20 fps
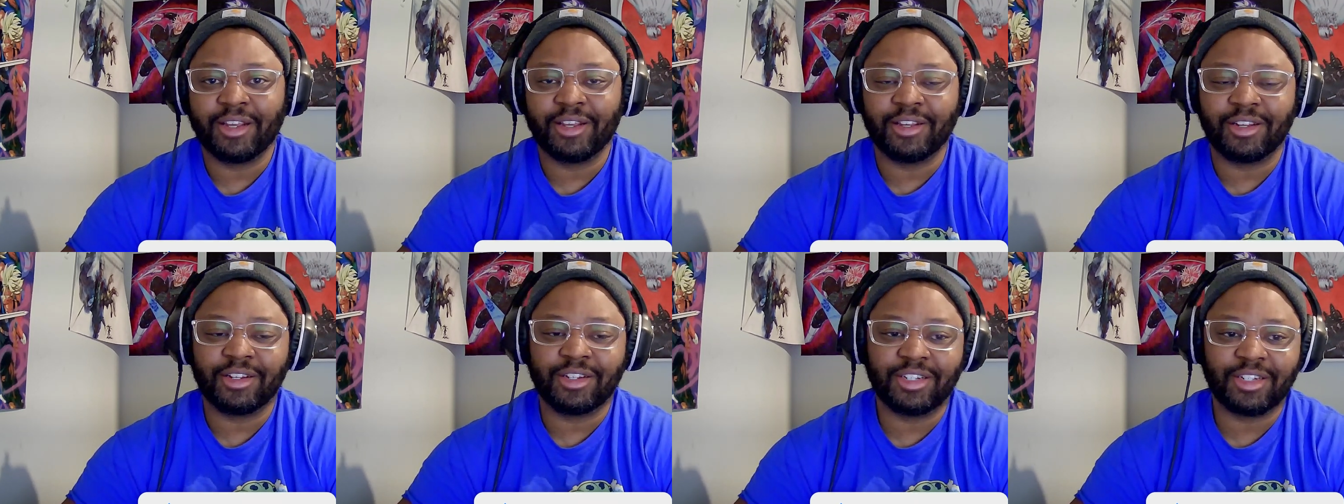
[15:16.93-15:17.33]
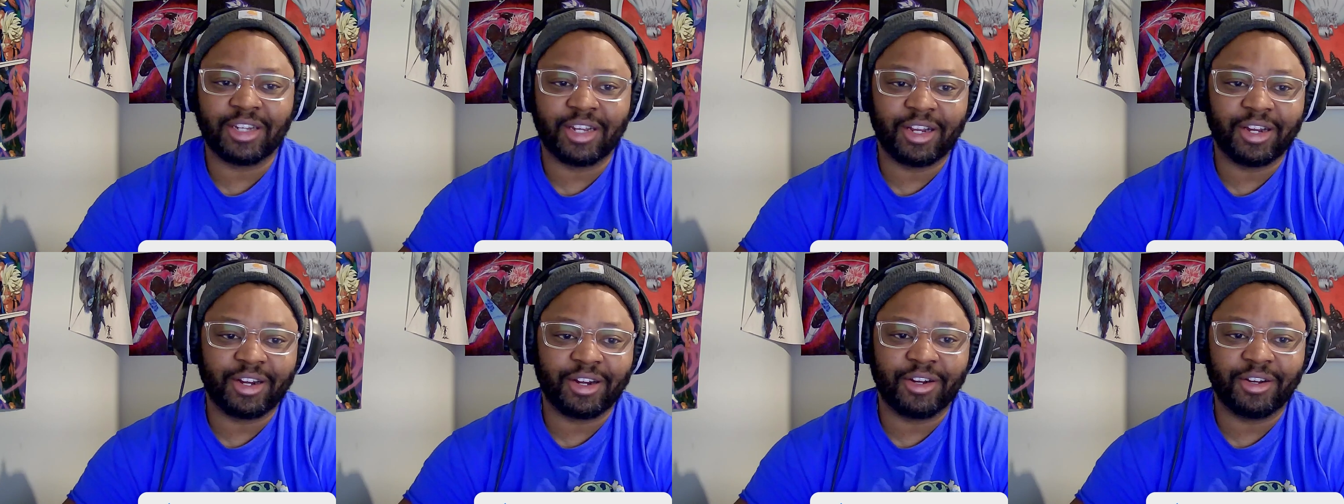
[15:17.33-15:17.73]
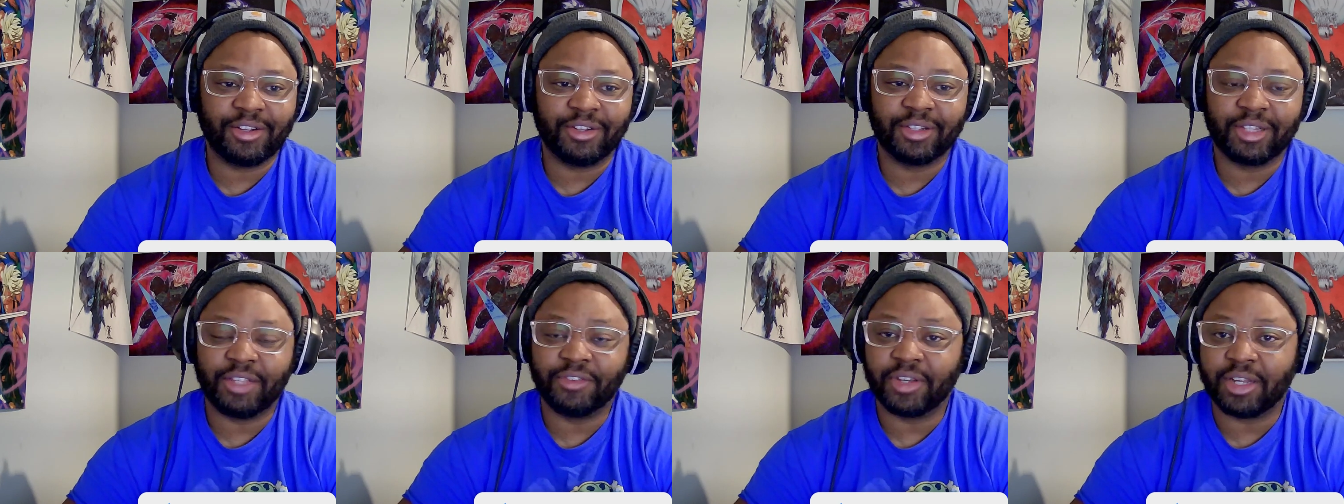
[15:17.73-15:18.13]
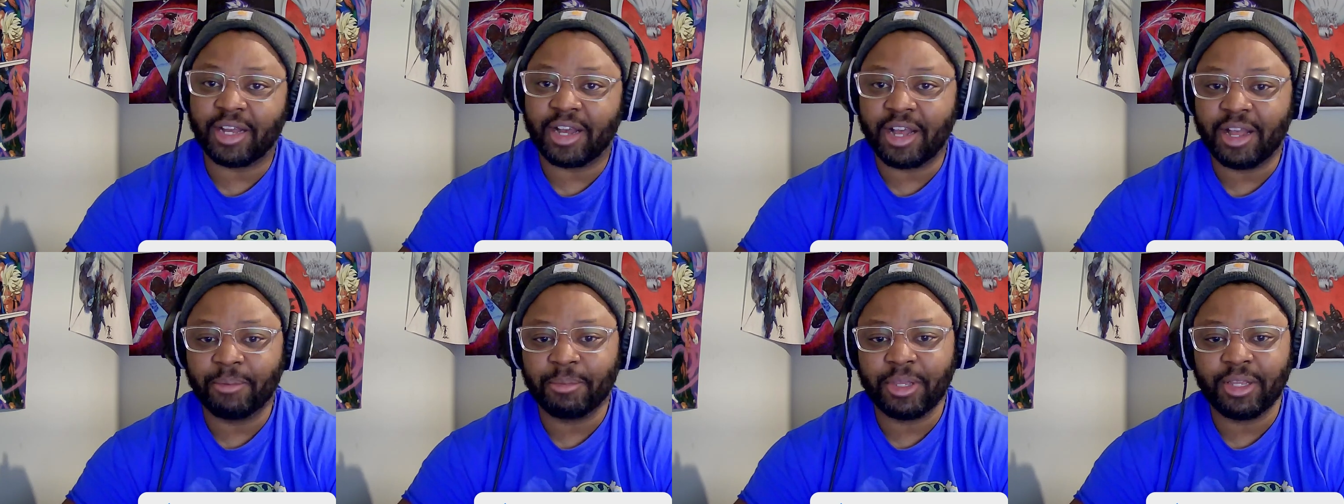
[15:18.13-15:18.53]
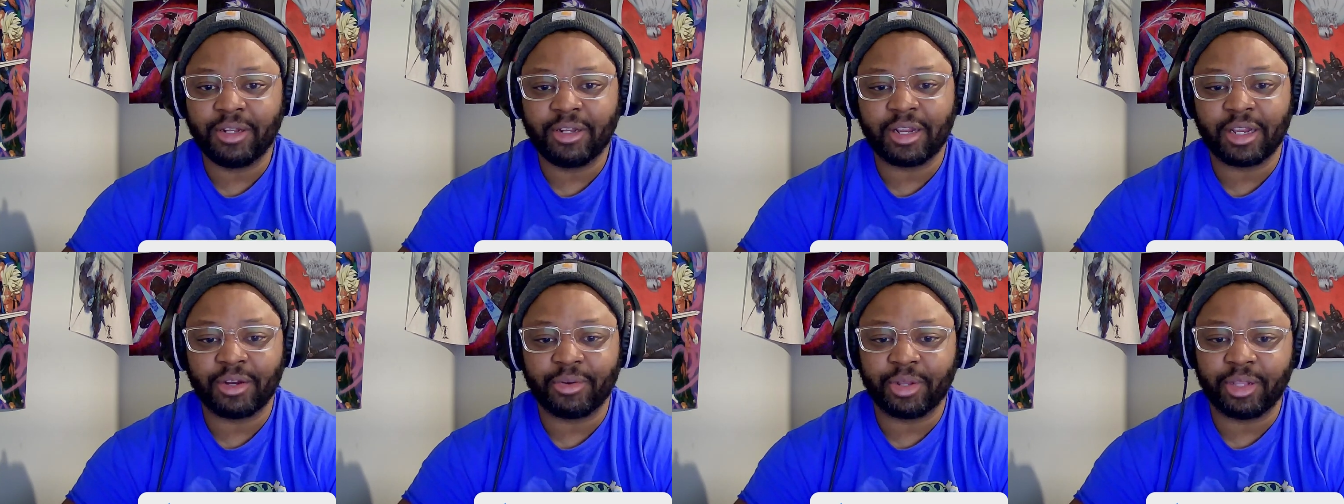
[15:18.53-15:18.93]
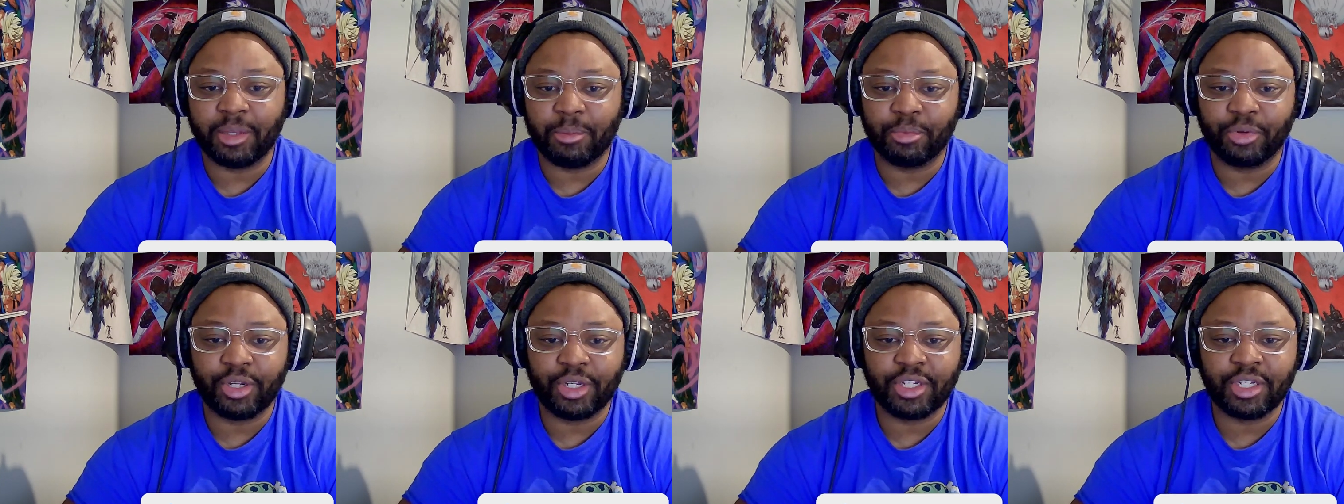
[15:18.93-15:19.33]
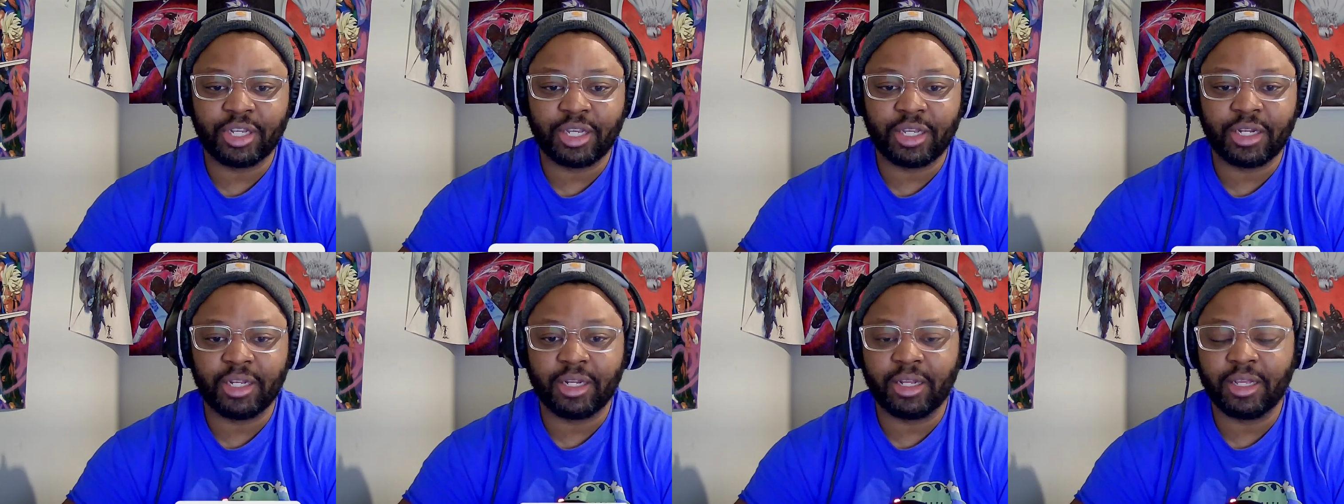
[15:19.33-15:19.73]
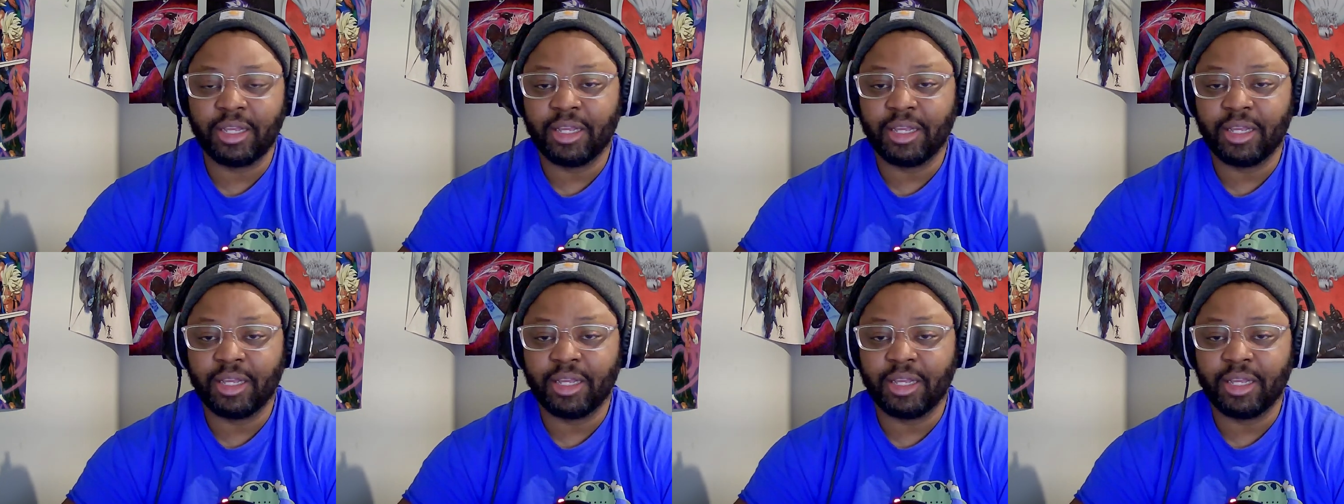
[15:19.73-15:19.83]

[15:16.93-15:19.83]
share, leave a comment. I greatly appreciate it.